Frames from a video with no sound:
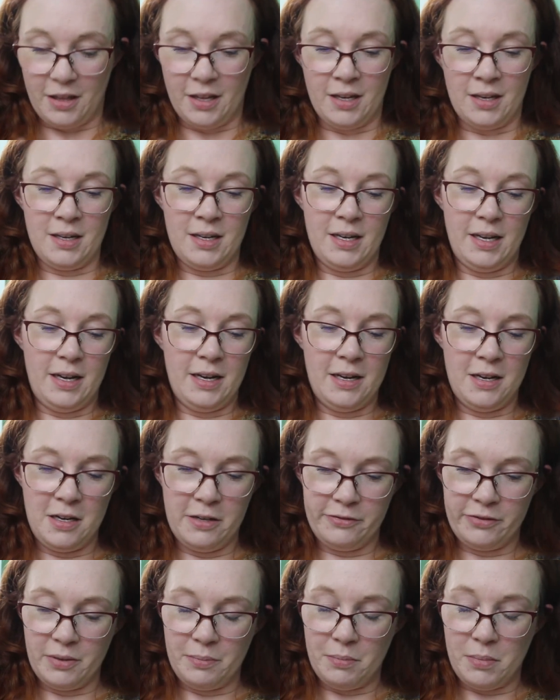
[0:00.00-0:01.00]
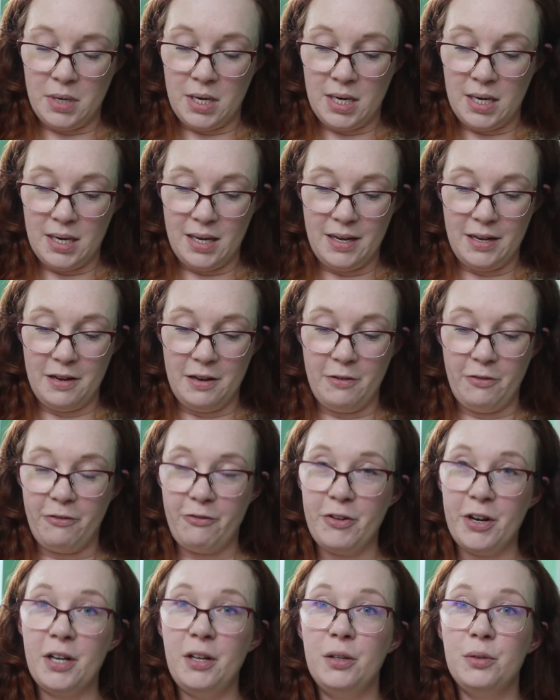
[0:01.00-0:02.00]
then I have my
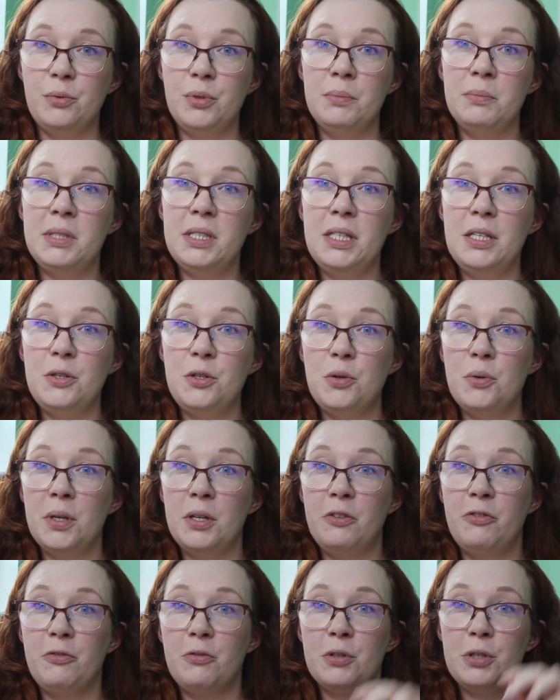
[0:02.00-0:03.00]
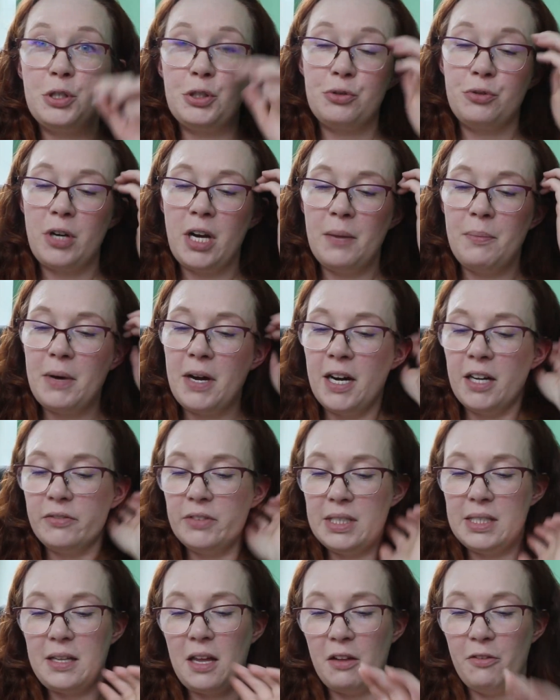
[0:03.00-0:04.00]
Freckled Whimsy 24 stripe
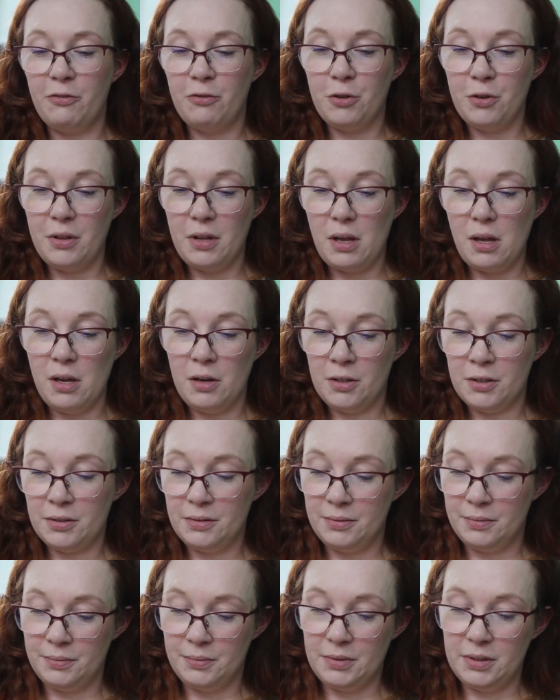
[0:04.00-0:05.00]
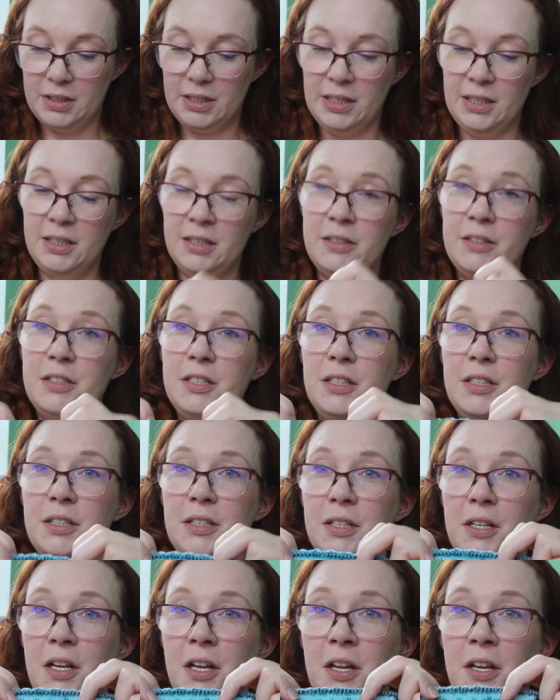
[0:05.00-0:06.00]
advent skein for the year, and
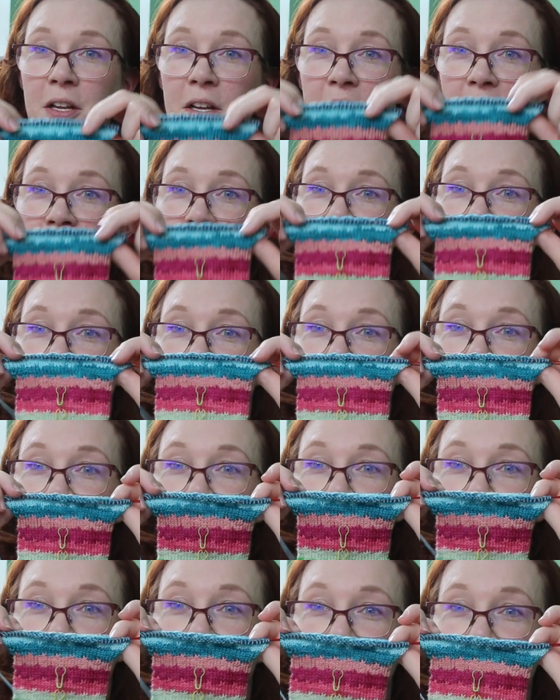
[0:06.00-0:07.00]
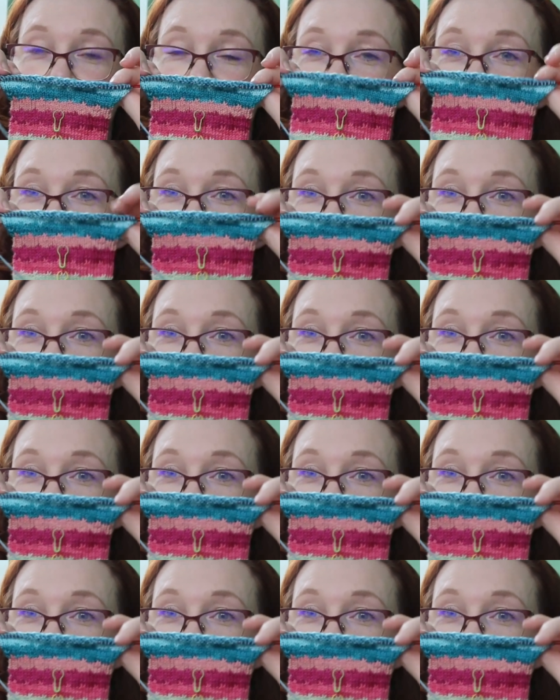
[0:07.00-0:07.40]
this is where